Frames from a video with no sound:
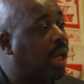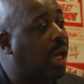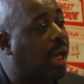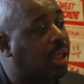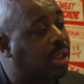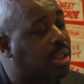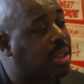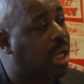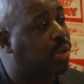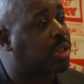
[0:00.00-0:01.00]
And the
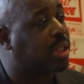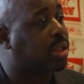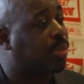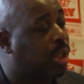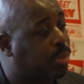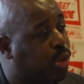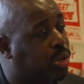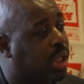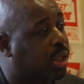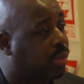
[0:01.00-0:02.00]
sound system and the
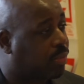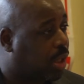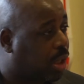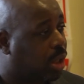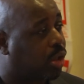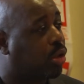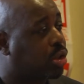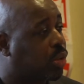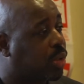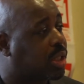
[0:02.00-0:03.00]
music
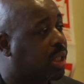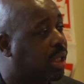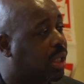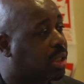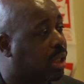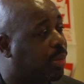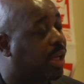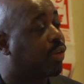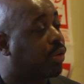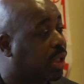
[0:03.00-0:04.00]
culture was seen as a bit
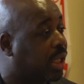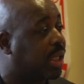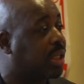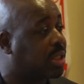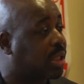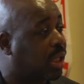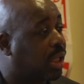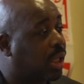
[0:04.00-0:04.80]
of a release